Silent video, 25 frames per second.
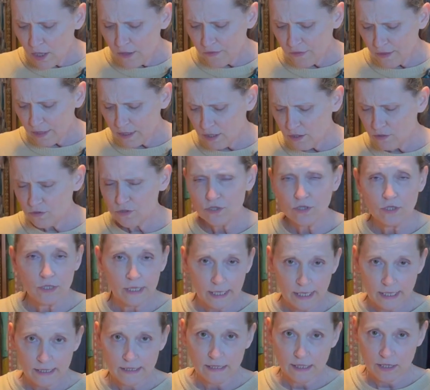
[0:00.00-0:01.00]
They used,
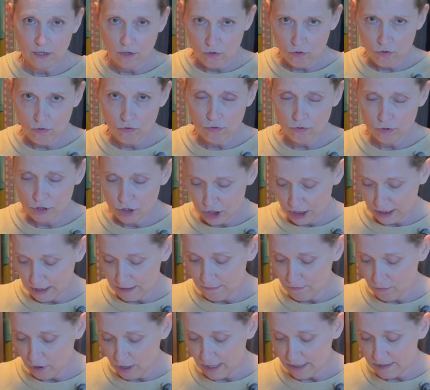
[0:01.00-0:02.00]
like I said, whole
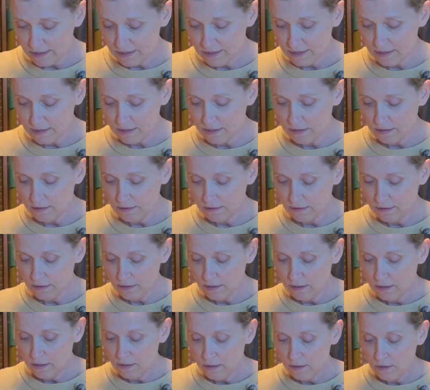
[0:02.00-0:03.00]
chicken breast,
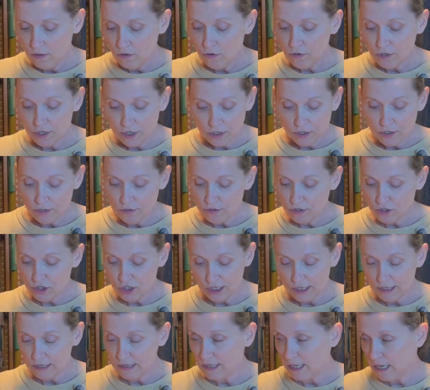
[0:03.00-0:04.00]
or you can use
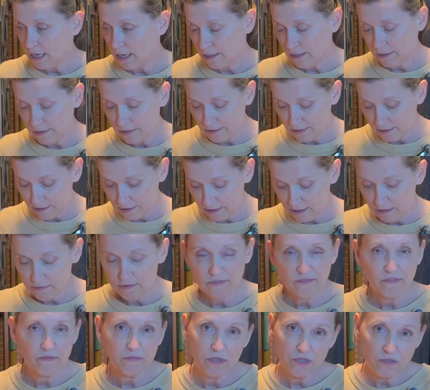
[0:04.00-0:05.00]
chicken thighs. Some
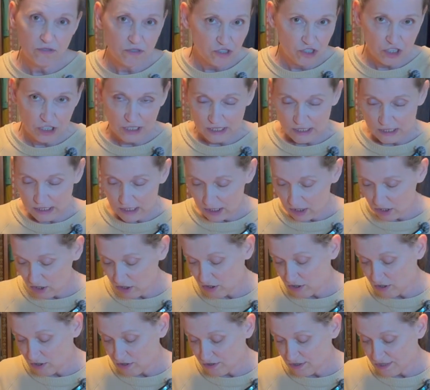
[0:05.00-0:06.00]
of them use chicken
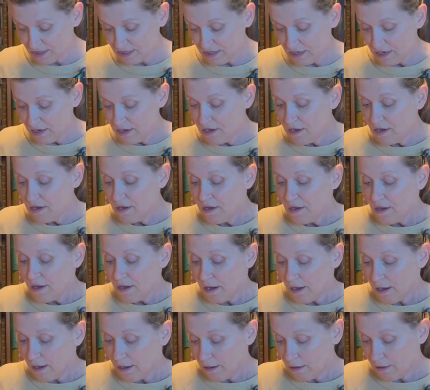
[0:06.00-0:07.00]
tenders.
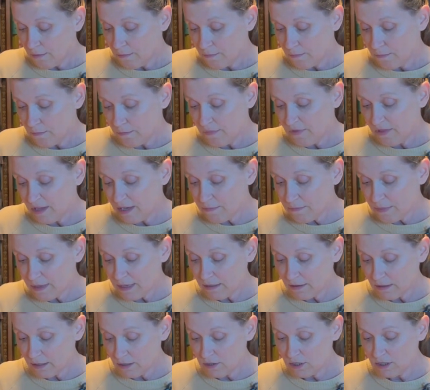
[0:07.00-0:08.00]
They
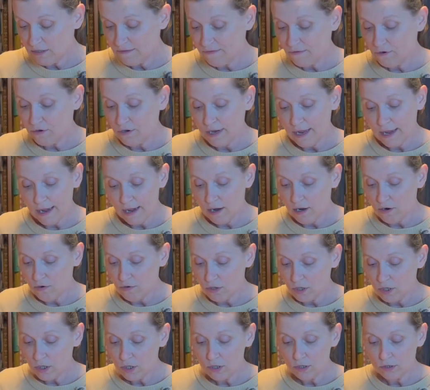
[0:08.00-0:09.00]
bake theirs for an
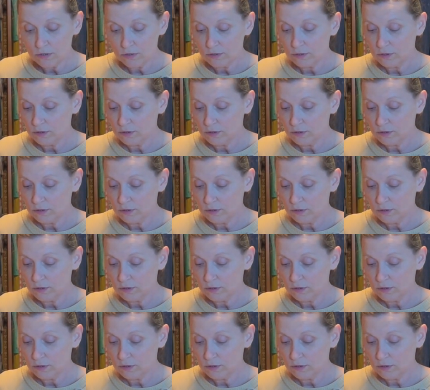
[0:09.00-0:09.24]
hour.